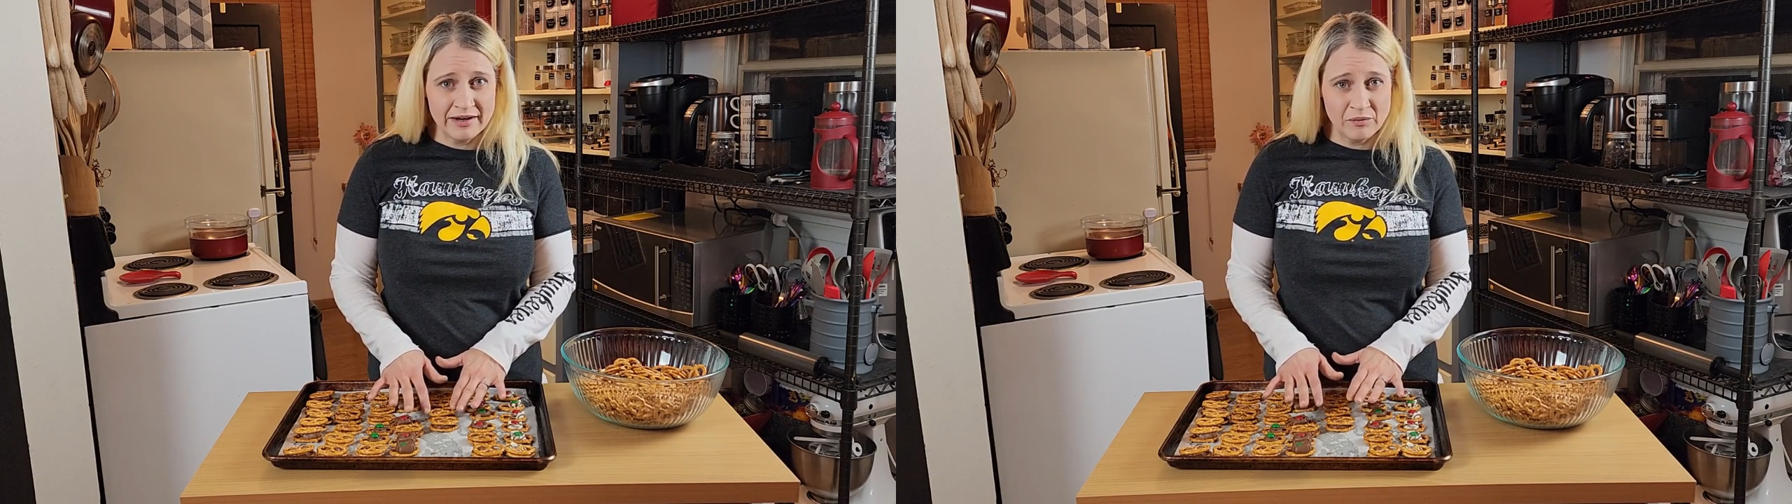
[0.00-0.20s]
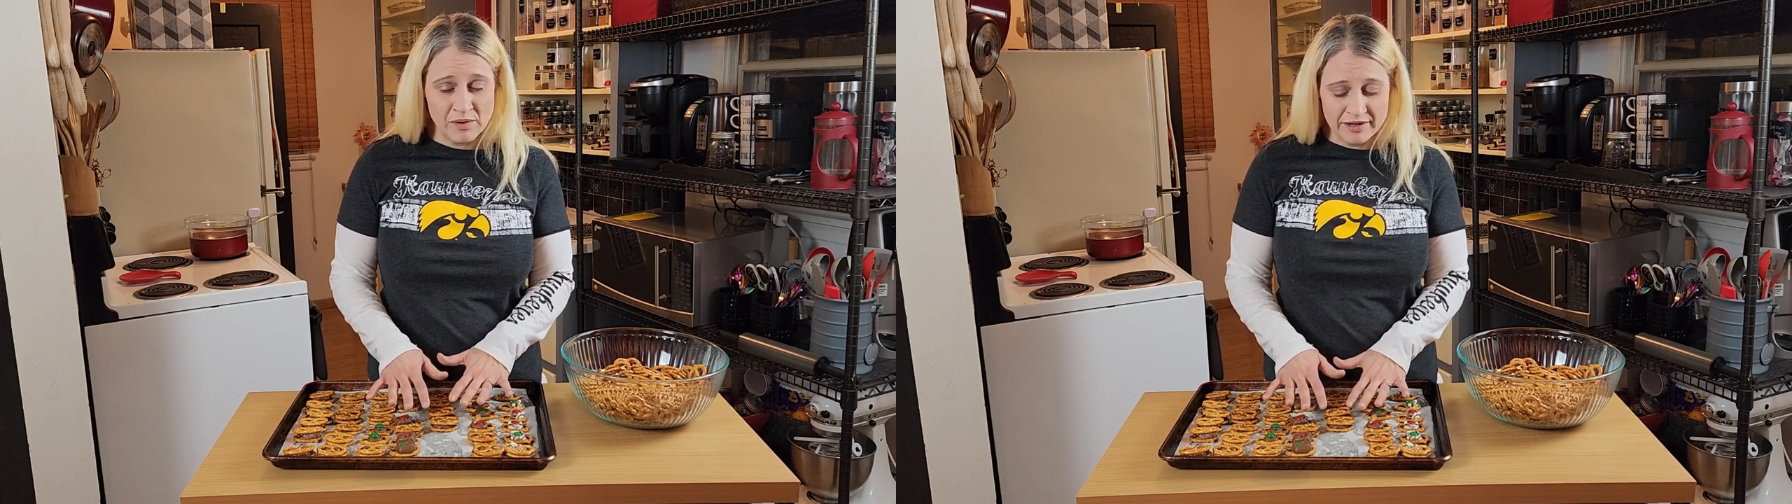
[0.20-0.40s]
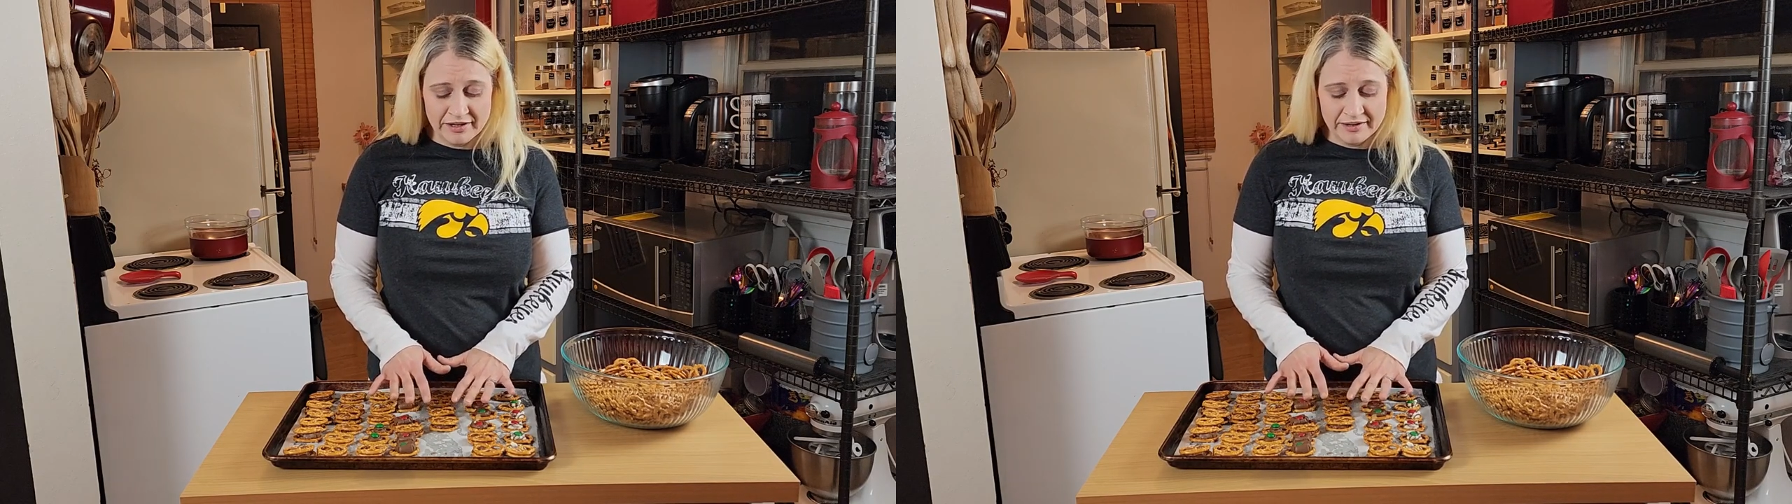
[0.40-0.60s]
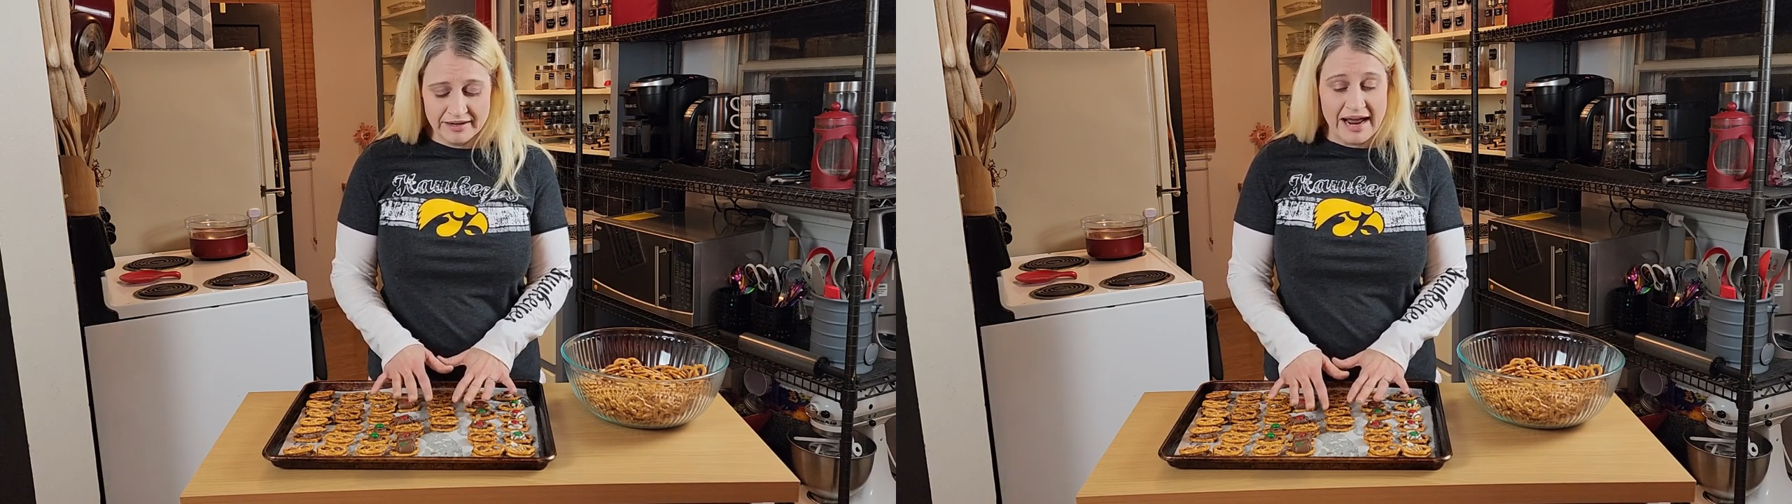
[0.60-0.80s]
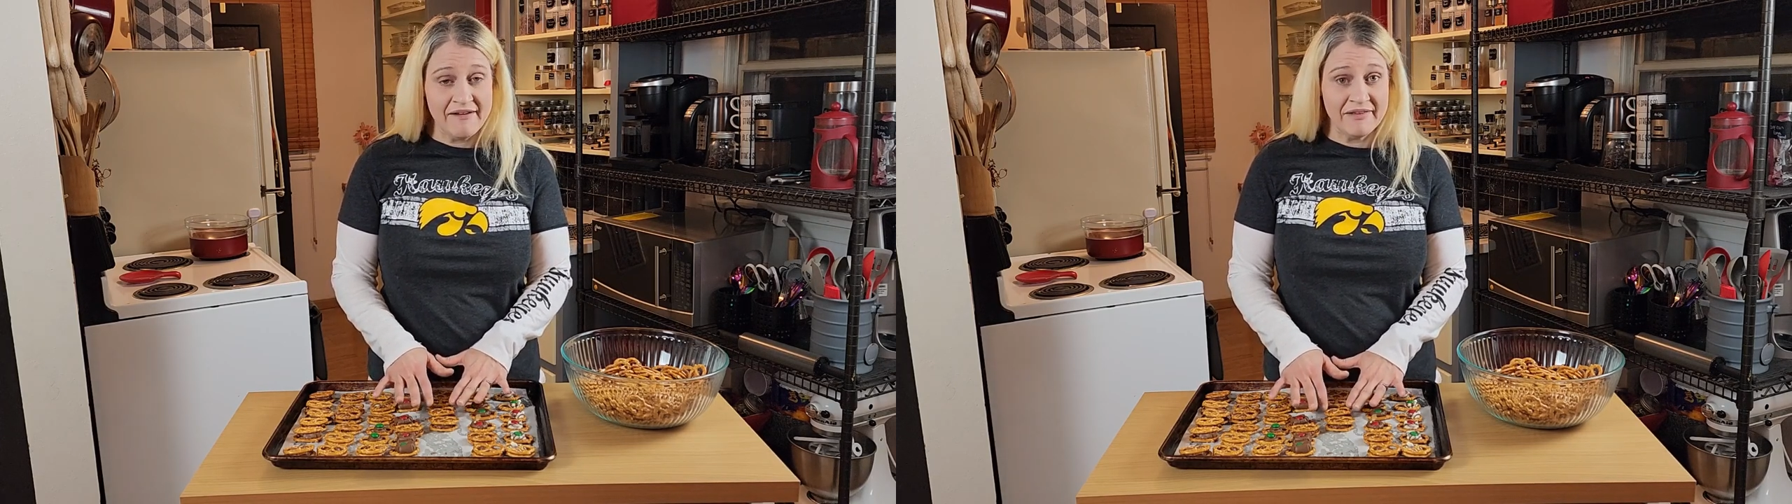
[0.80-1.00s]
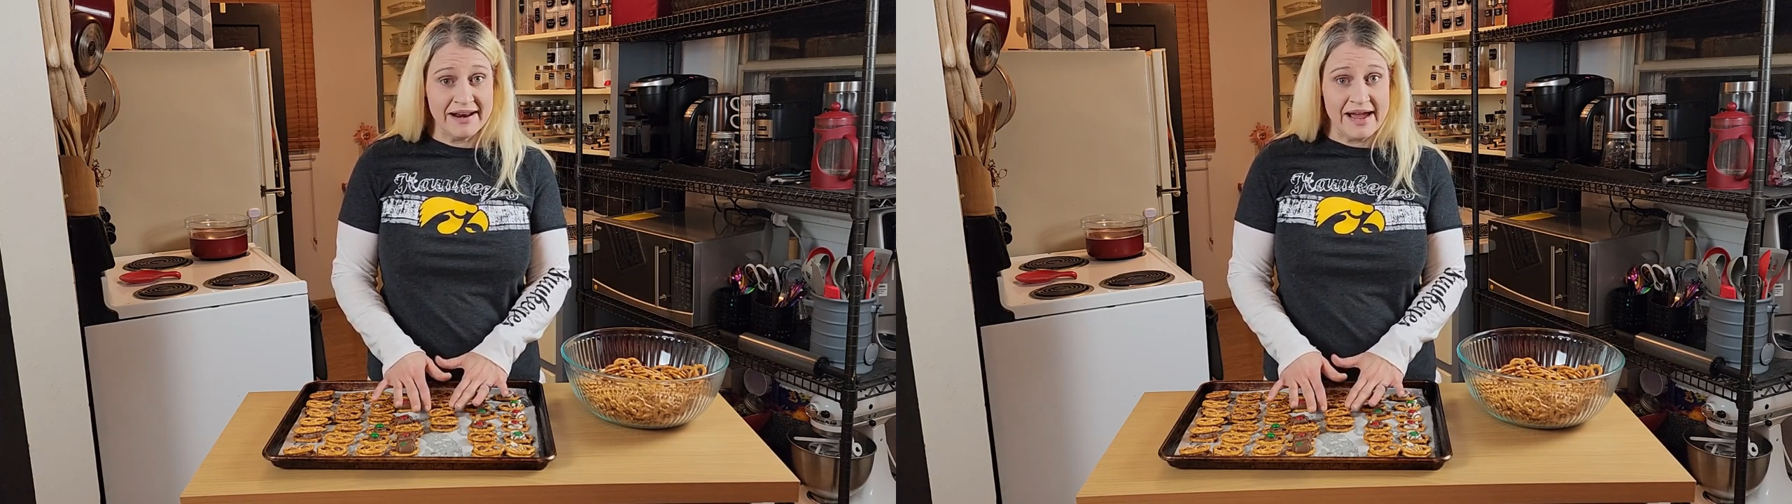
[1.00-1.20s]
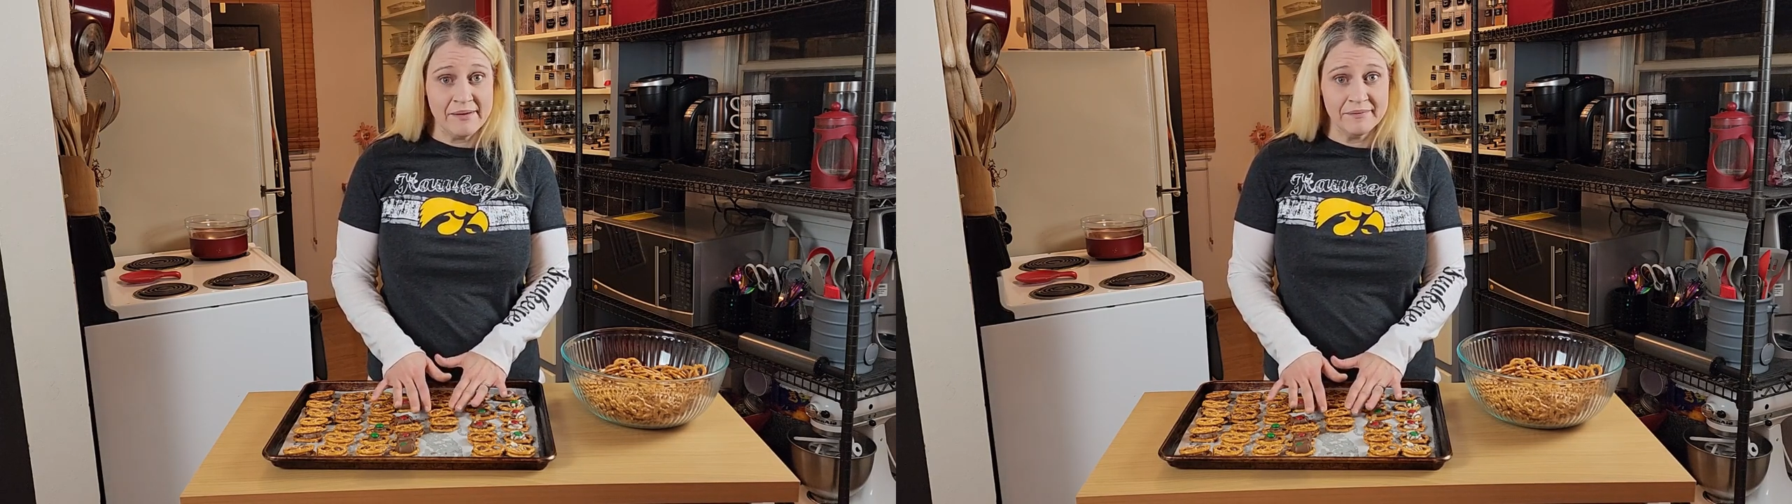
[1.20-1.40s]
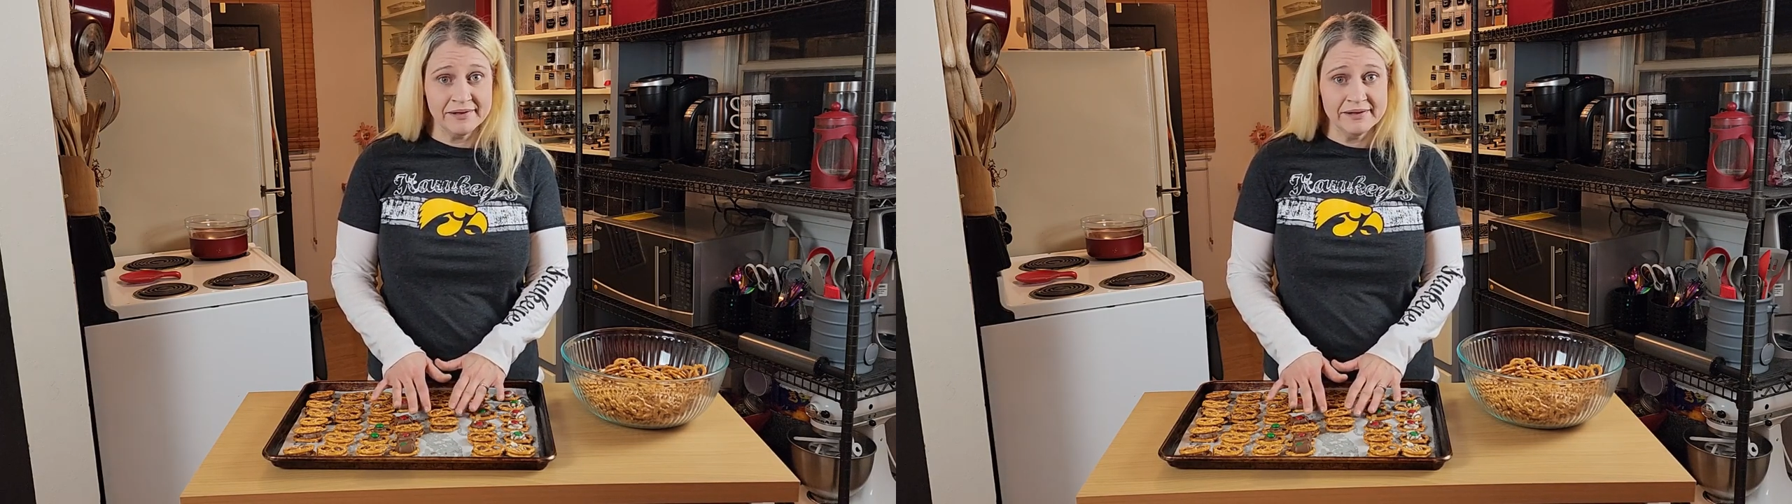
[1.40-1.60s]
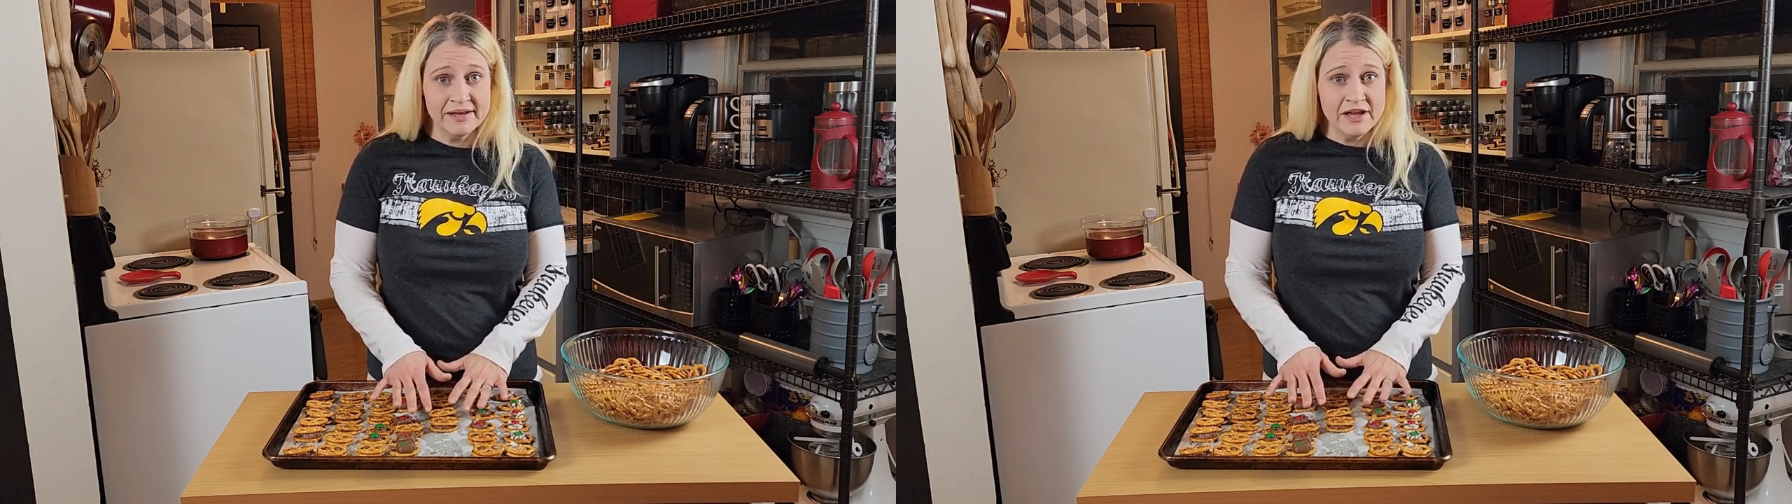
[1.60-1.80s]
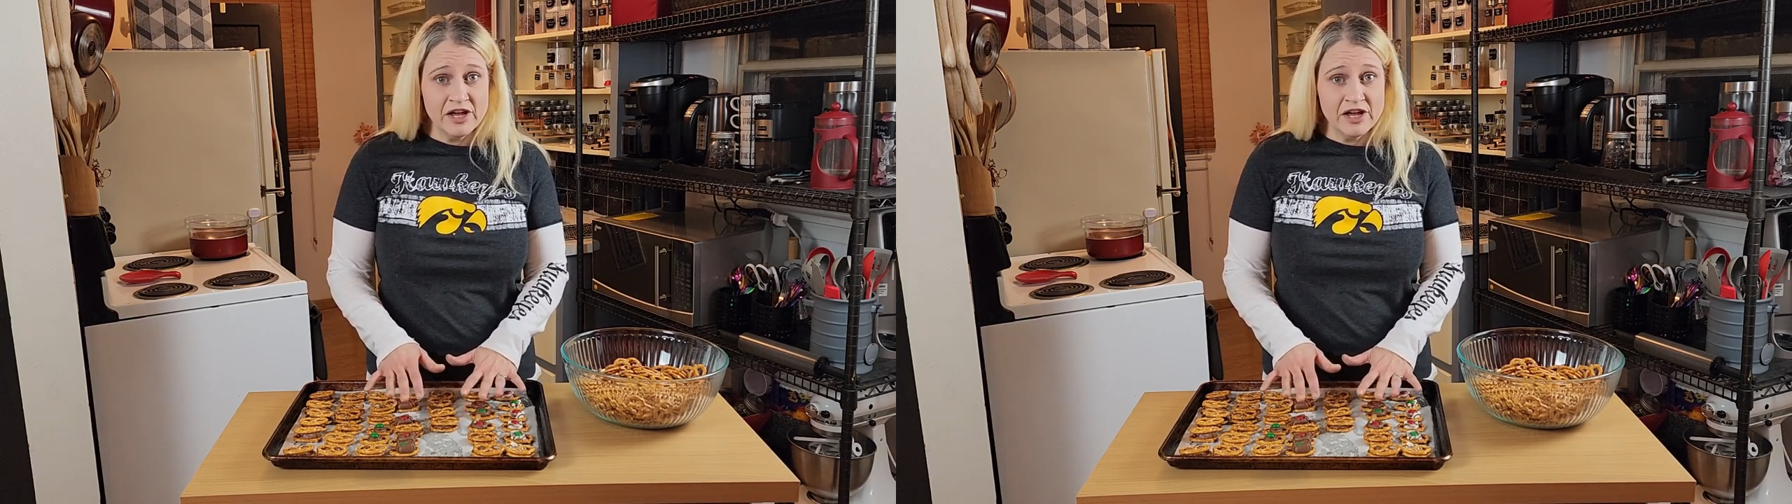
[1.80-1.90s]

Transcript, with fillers: going to want to have that happen.